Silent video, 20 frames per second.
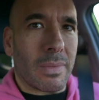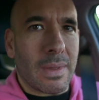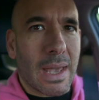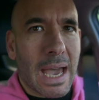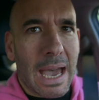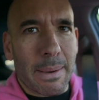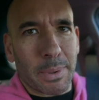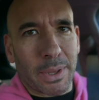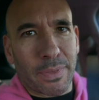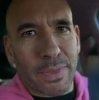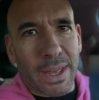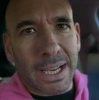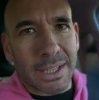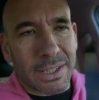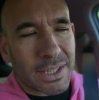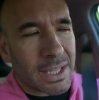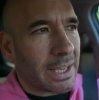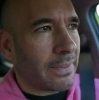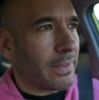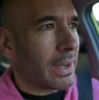Happy
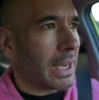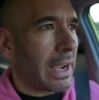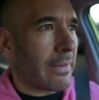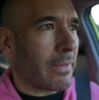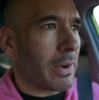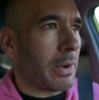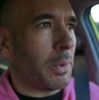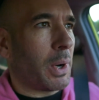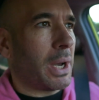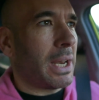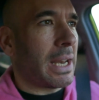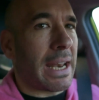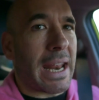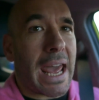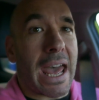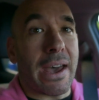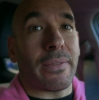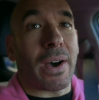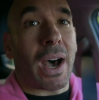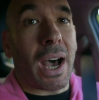Thanksgiving, everyone, and
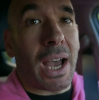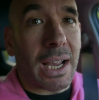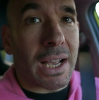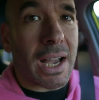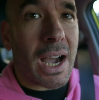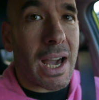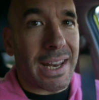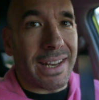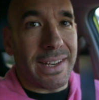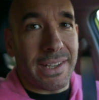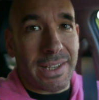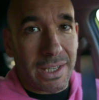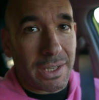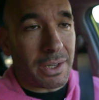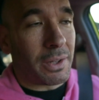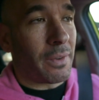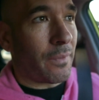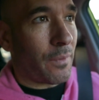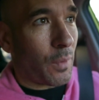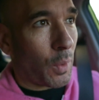have I got a
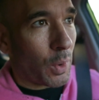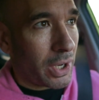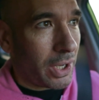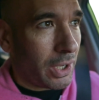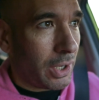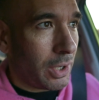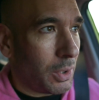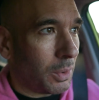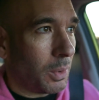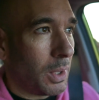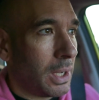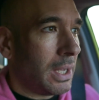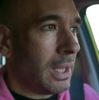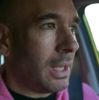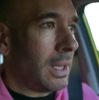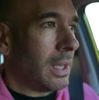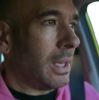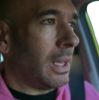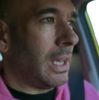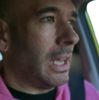deal for you.
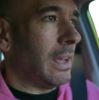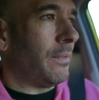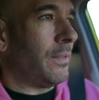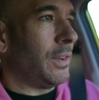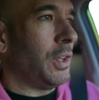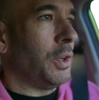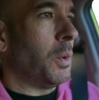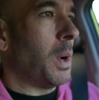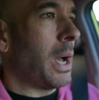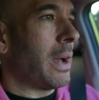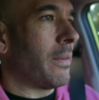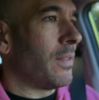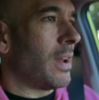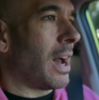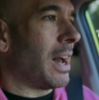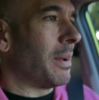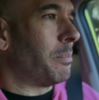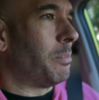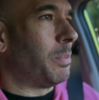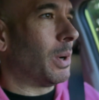If you have
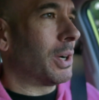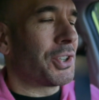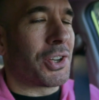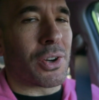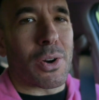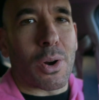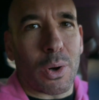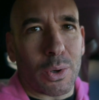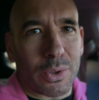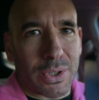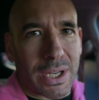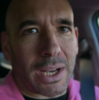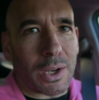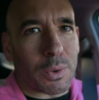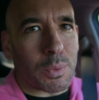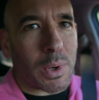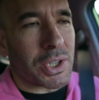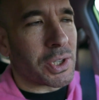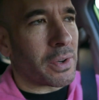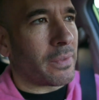not booked your
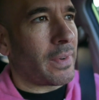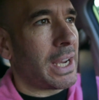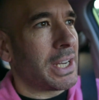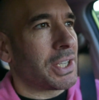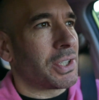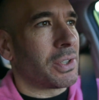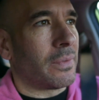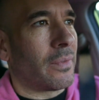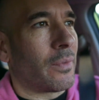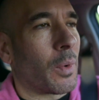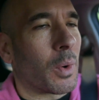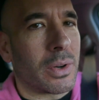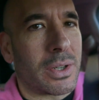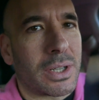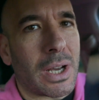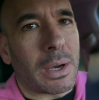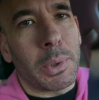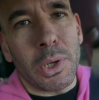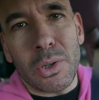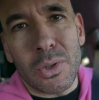hotel reservation for
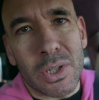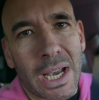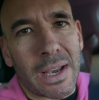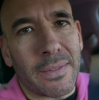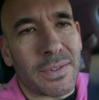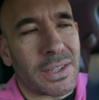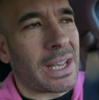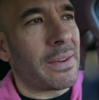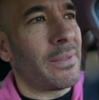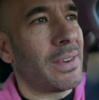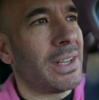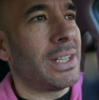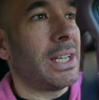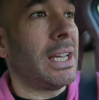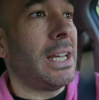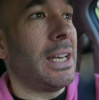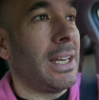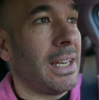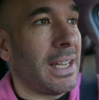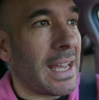WJF
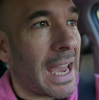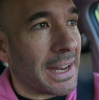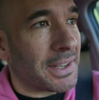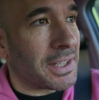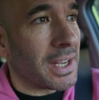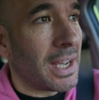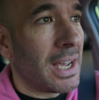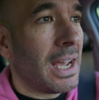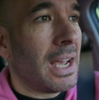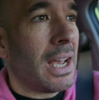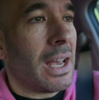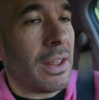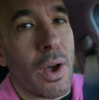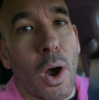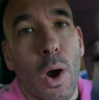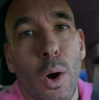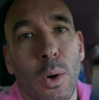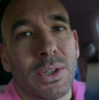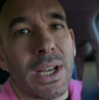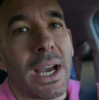17 yet, the
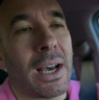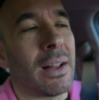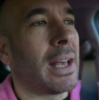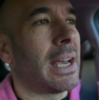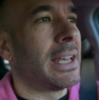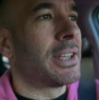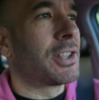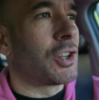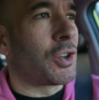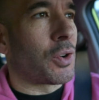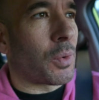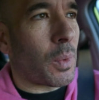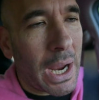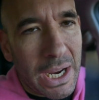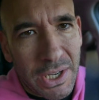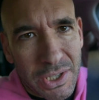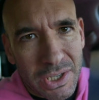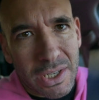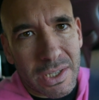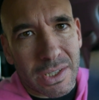hotel has
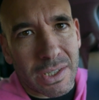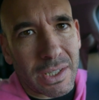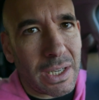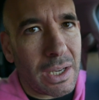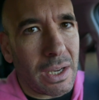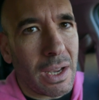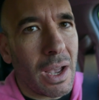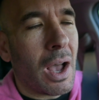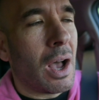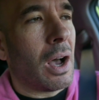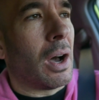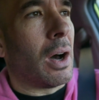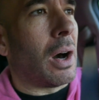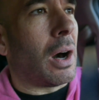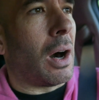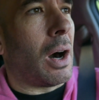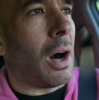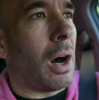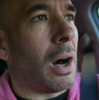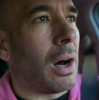graciously
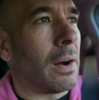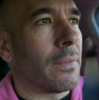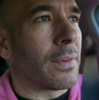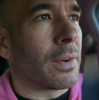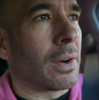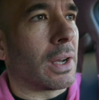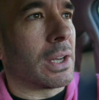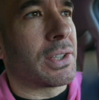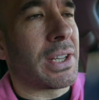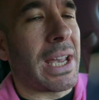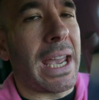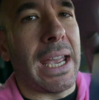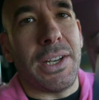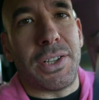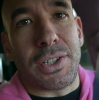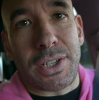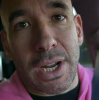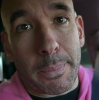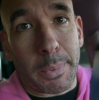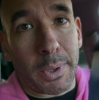offered us a
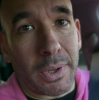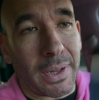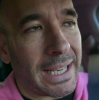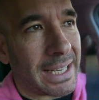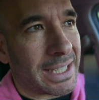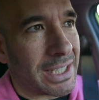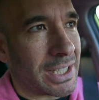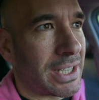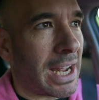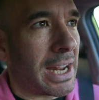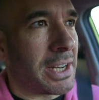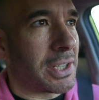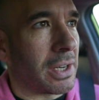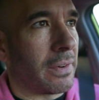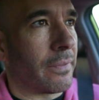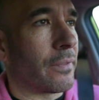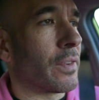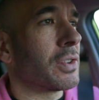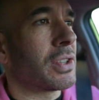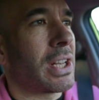double extension.
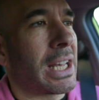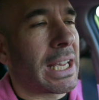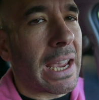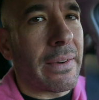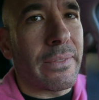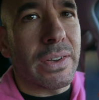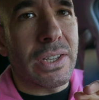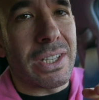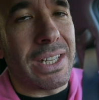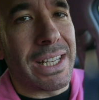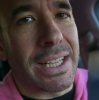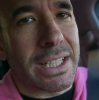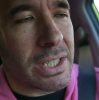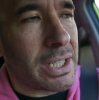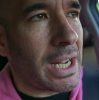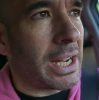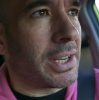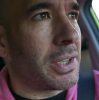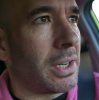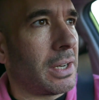First, they gave us an
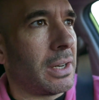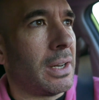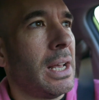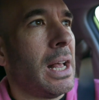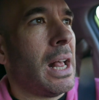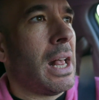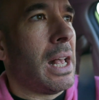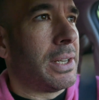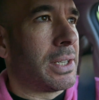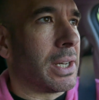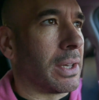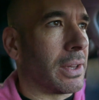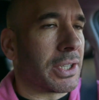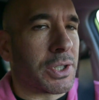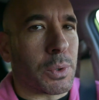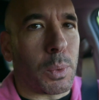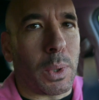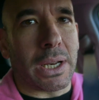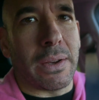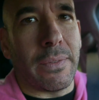extension till the
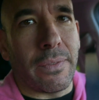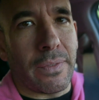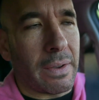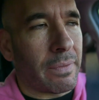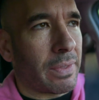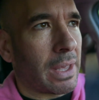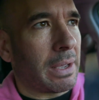25th.